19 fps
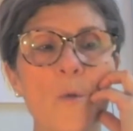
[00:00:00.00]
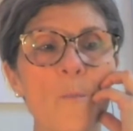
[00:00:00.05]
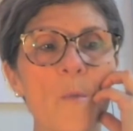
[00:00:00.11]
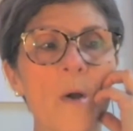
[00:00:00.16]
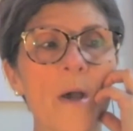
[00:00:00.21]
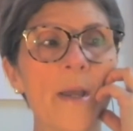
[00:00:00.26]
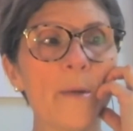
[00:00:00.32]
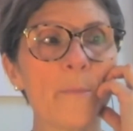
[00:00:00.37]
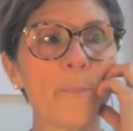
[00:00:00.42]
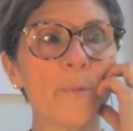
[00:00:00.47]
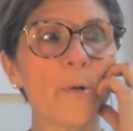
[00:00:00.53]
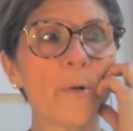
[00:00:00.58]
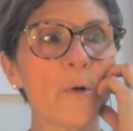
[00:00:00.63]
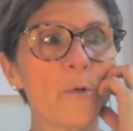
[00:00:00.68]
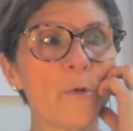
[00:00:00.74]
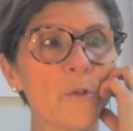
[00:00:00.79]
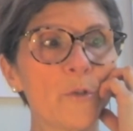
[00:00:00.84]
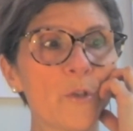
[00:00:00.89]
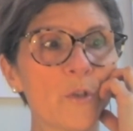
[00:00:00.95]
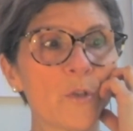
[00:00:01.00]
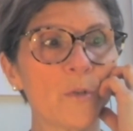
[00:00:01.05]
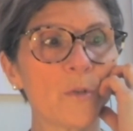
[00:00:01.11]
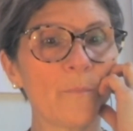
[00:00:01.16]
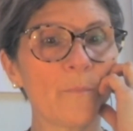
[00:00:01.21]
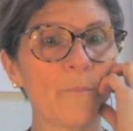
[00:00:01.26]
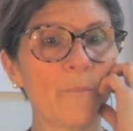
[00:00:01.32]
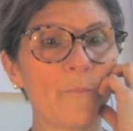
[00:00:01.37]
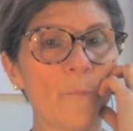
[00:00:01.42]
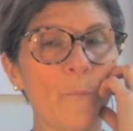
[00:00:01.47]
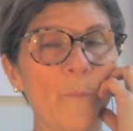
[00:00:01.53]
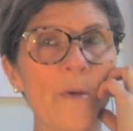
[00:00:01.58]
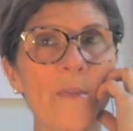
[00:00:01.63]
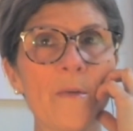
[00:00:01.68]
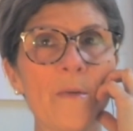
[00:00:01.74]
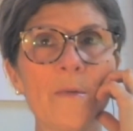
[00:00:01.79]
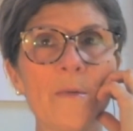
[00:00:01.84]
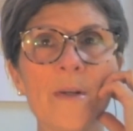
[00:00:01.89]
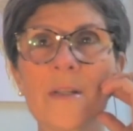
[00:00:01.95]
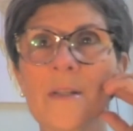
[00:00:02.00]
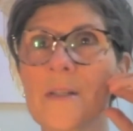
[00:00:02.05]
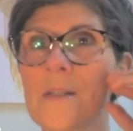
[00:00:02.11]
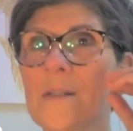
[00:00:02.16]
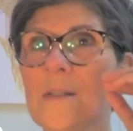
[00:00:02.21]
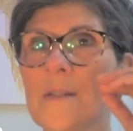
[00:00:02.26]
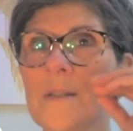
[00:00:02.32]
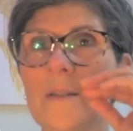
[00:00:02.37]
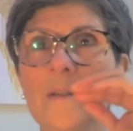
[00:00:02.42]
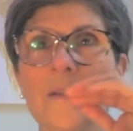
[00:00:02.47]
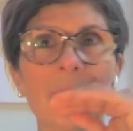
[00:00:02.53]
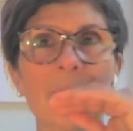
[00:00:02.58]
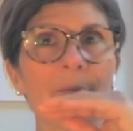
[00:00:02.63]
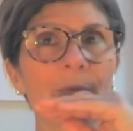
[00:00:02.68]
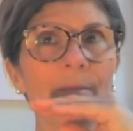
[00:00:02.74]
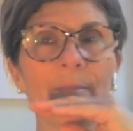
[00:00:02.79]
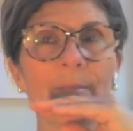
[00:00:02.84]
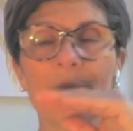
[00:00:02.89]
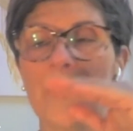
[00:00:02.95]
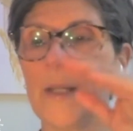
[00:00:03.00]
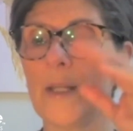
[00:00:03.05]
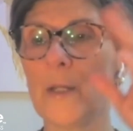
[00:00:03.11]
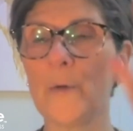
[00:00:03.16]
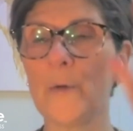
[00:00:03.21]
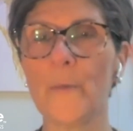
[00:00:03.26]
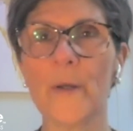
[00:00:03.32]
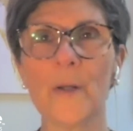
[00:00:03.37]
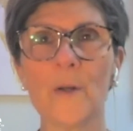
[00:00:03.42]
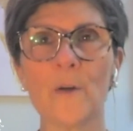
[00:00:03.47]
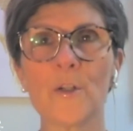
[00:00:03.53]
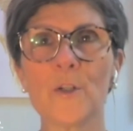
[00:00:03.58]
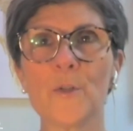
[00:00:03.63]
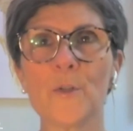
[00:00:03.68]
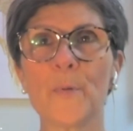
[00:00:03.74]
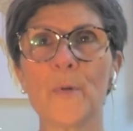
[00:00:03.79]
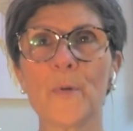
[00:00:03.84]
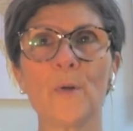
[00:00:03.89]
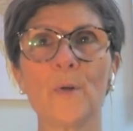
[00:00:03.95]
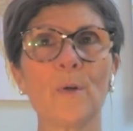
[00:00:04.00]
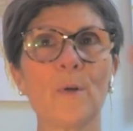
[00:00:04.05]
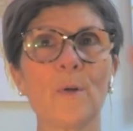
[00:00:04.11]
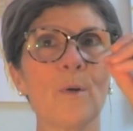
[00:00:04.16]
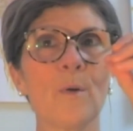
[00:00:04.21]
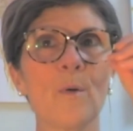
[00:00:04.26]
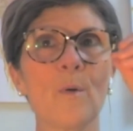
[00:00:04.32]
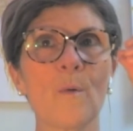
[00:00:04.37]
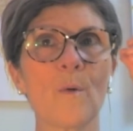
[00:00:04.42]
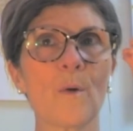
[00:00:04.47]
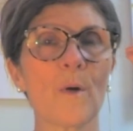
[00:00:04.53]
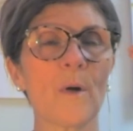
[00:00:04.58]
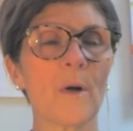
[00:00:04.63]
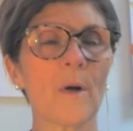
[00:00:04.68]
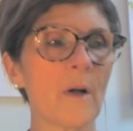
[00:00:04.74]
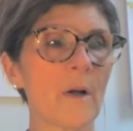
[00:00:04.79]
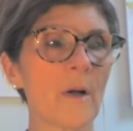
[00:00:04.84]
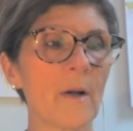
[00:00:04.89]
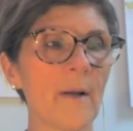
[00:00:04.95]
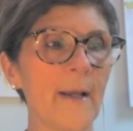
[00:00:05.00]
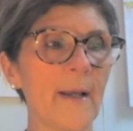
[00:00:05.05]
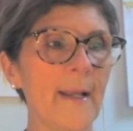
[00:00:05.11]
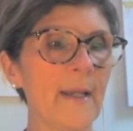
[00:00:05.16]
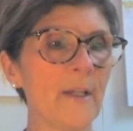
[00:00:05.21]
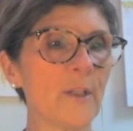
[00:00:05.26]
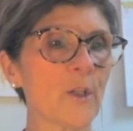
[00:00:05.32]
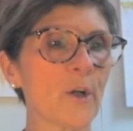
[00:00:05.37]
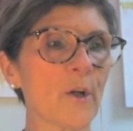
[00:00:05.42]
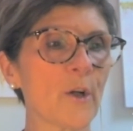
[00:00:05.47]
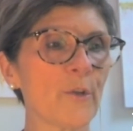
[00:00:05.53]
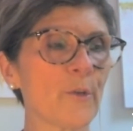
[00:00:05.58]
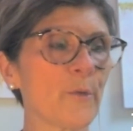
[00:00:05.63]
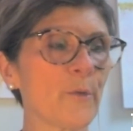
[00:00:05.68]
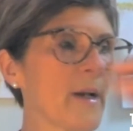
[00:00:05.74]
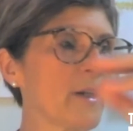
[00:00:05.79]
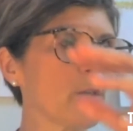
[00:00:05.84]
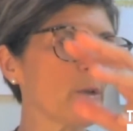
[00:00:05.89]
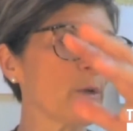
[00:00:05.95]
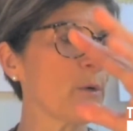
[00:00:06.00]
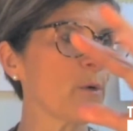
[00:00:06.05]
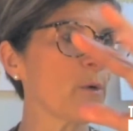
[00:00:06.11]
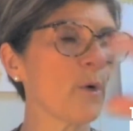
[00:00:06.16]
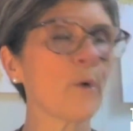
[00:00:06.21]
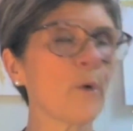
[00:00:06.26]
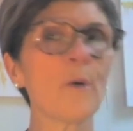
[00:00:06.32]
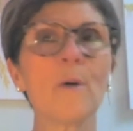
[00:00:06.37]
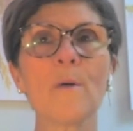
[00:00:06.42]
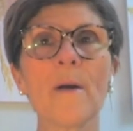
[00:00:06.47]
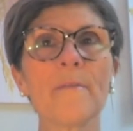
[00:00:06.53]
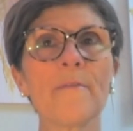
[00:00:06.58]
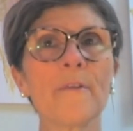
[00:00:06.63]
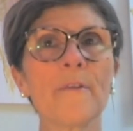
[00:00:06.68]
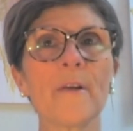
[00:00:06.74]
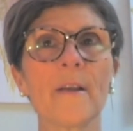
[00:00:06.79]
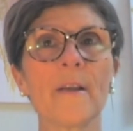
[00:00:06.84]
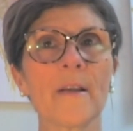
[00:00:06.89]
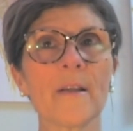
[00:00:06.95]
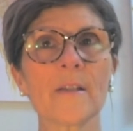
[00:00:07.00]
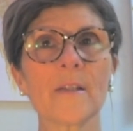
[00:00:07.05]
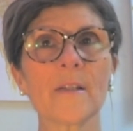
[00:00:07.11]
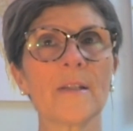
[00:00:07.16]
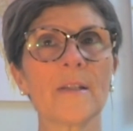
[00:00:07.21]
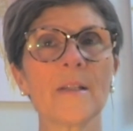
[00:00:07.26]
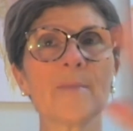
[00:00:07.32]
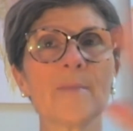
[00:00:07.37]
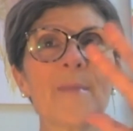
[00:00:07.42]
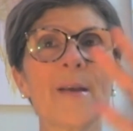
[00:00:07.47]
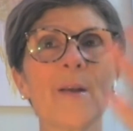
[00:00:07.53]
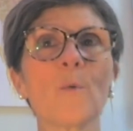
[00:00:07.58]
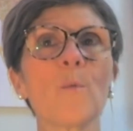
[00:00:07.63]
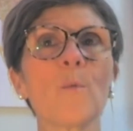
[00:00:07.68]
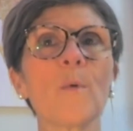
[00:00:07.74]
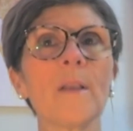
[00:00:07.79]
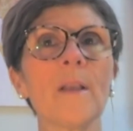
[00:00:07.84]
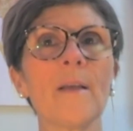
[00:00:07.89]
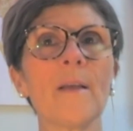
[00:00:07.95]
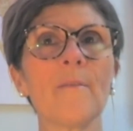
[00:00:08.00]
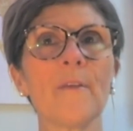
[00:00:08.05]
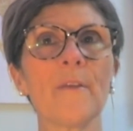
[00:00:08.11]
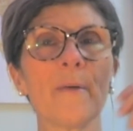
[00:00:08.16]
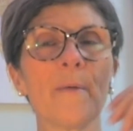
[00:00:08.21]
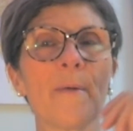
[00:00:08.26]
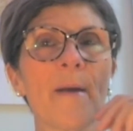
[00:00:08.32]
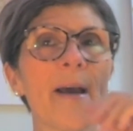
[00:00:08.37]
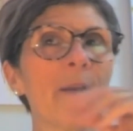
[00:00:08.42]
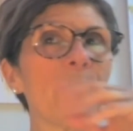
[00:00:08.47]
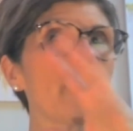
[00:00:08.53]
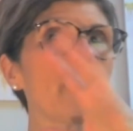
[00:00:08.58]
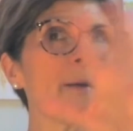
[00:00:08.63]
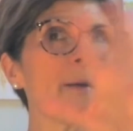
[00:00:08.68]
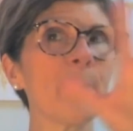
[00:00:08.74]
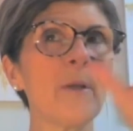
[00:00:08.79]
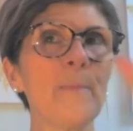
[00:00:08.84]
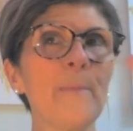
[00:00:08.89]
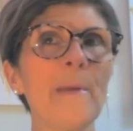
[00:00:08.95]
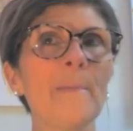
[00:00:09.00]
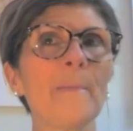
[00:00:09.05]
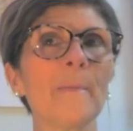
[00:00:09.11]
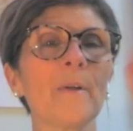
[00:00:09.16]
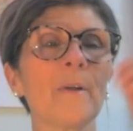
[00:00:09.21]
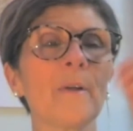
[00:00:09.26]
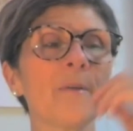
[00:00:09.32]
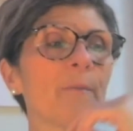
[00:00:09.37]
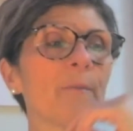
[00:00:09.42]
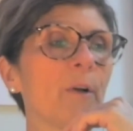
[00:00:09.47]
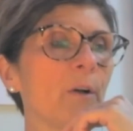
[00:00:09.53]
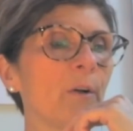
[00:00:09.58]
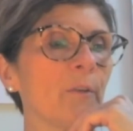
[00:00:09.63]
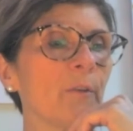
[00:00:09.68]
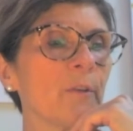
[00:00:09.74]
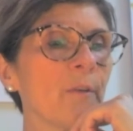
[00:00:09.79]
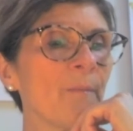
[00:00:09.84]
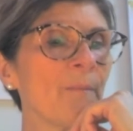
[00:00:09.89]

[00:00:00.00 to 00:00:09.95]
my approach, whether it's, an entrepreneur or an HR director or whoever it is, it doesn't matter what level they're at or how many people are involved.